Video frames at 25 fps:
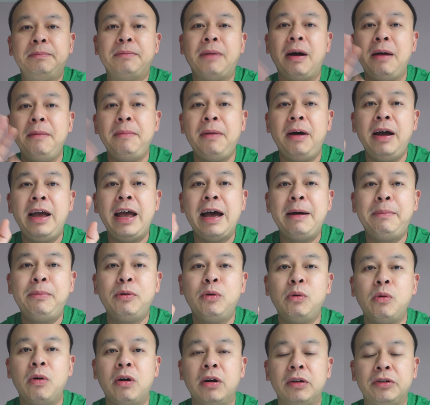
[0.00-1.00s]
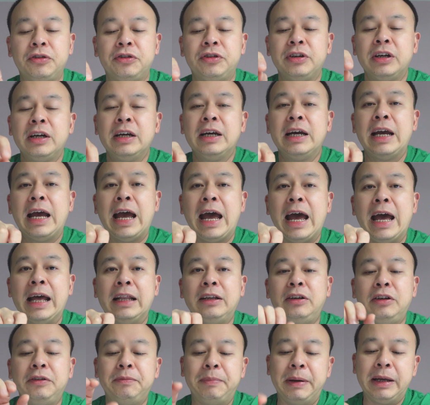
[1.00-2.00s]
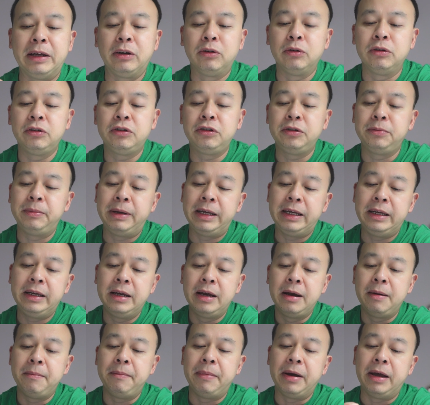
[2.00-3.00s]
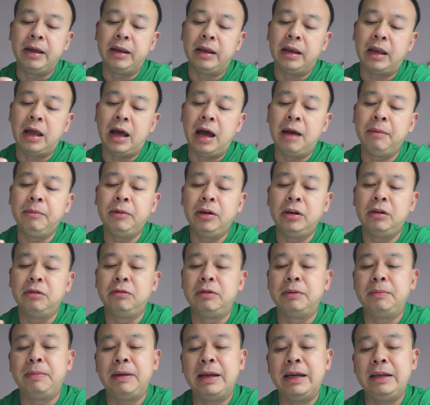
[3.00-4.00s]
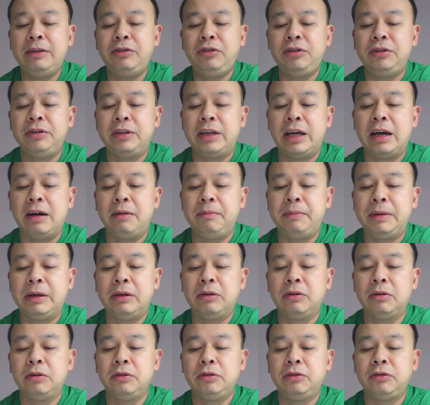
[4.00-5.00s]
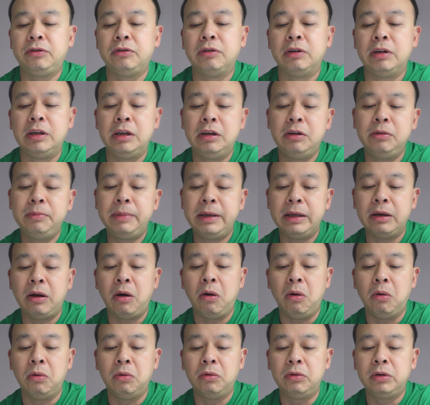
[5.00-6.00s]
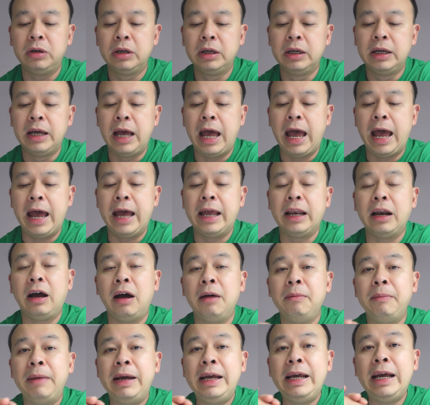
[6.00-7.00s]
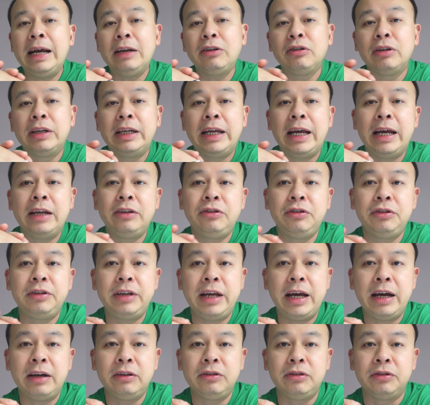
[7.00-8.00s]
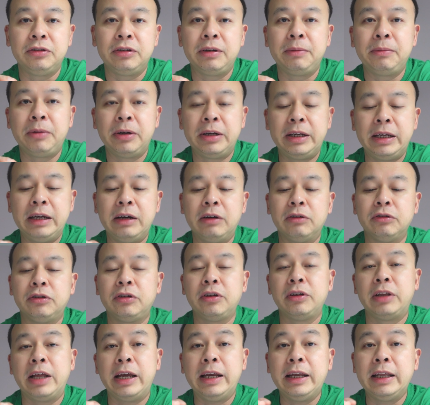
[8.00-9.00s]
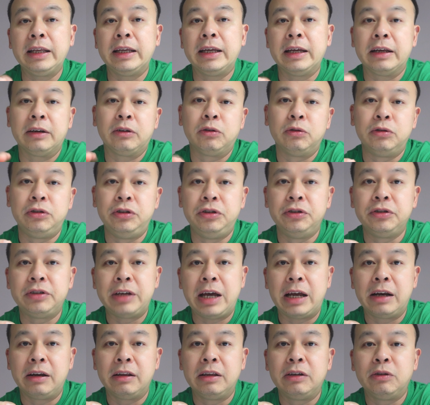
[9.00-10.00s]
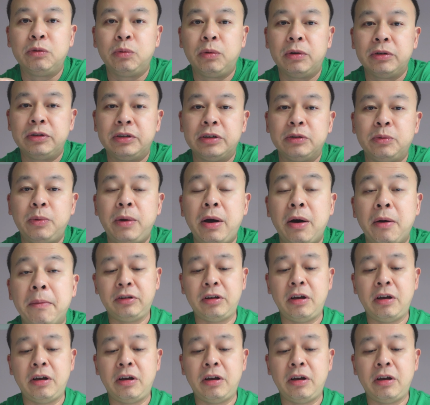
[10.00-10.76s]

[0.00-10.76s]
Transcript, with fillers: Bye bye Apple Watch, and you've been good to me, but I'm gonna replace you now because you're a little bit old and I may actually hand you down to somebody else so they can get good use out of this watch as well.